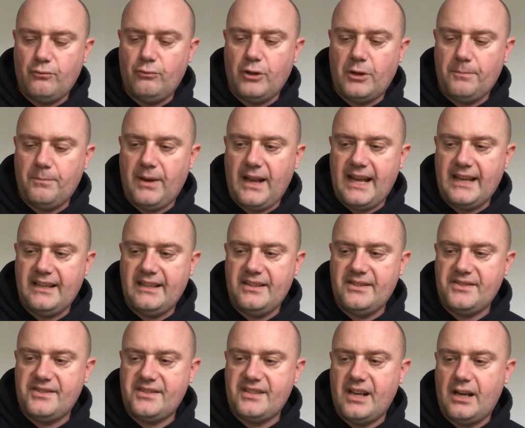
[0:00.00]
blank
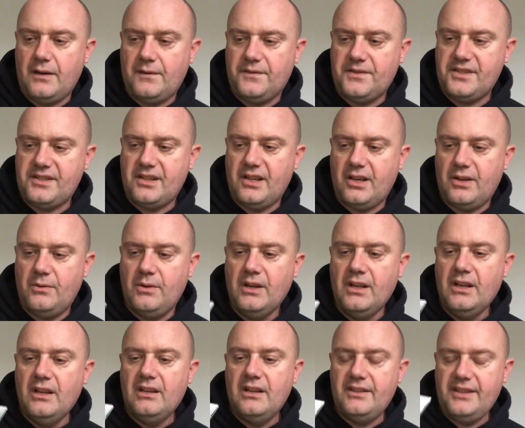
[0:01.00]
itself. So
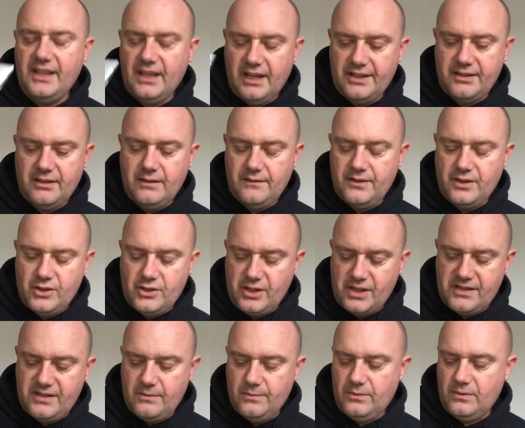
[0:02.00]
the idea of an
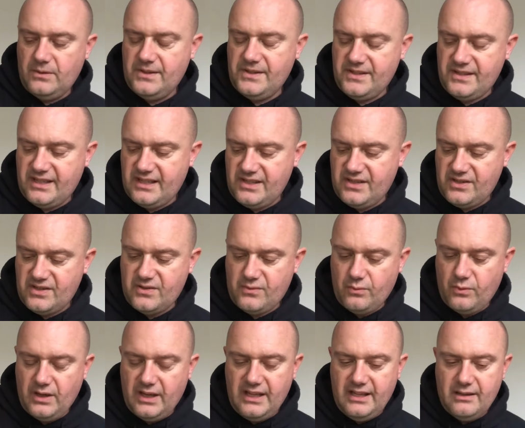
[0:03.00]
adjustable is just
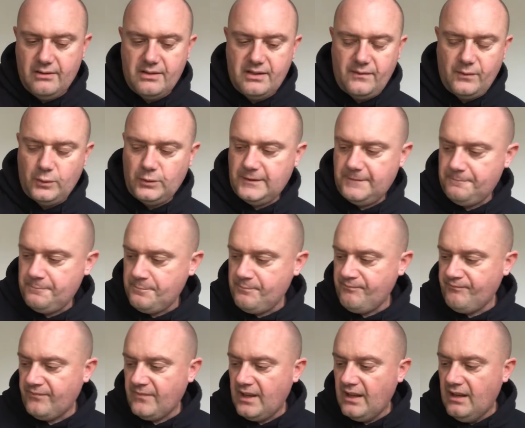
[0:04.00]
really useful.
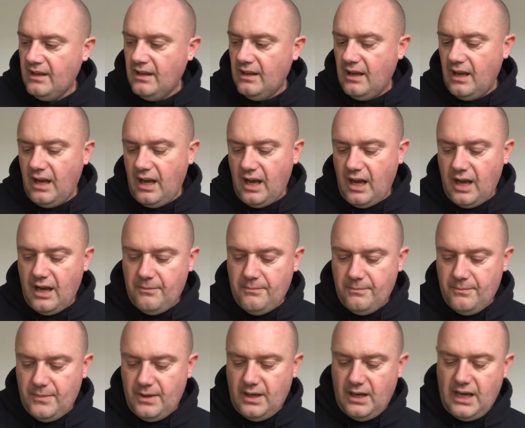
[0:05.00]

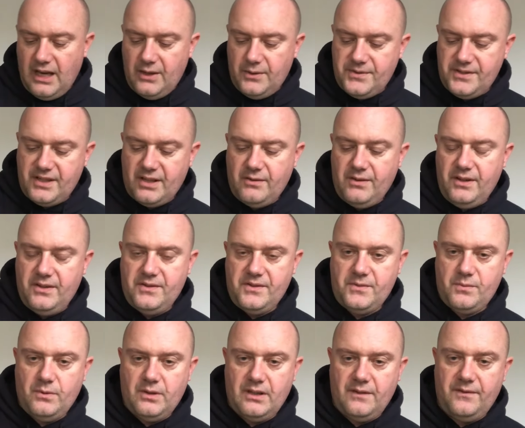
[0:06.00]
I also use
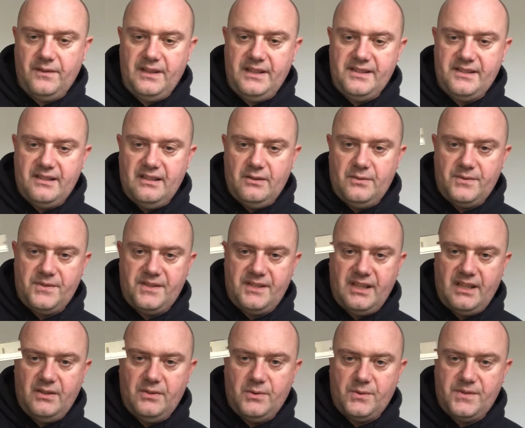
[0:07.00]
one of these little
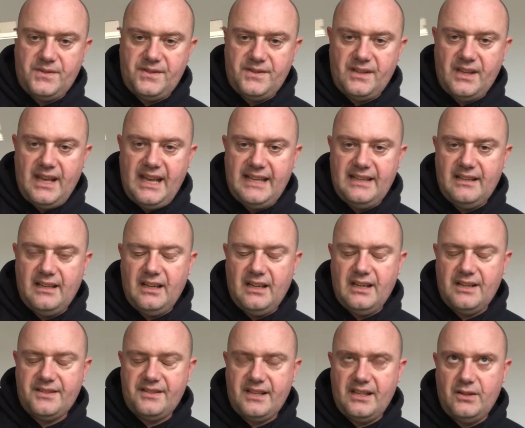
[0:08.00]

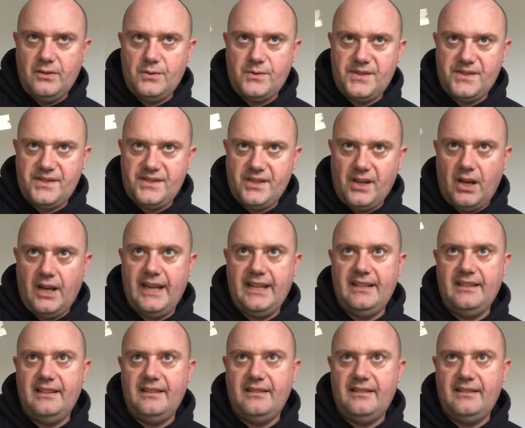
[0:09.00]
single-sided